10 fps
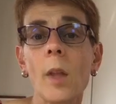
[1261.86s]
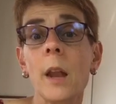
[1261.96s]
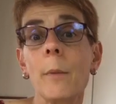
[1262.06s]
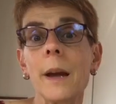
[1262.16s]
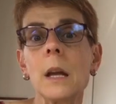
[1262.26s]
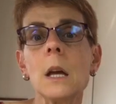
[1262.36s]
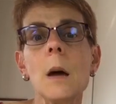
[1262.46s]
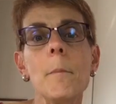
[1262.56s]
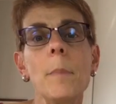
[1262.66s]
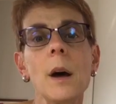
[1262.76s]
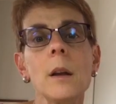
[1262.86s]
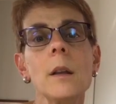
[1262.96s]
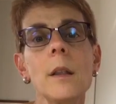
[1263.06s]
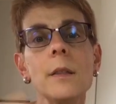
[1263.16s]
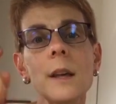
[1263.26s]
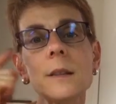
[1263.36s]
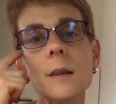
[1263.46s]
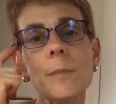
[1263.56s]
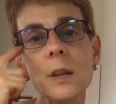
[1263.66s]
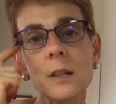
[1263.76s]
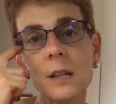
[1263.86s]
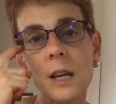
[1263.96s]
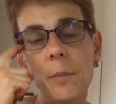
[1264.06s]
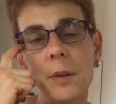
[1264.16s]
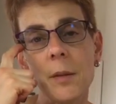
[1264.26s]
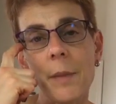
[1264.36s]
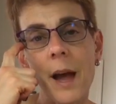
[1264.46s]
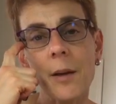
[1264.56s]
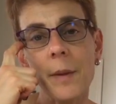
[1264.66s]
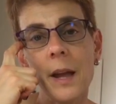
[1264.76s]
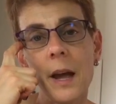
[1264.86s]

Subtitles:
Anyway, but that's something to keep in the back of my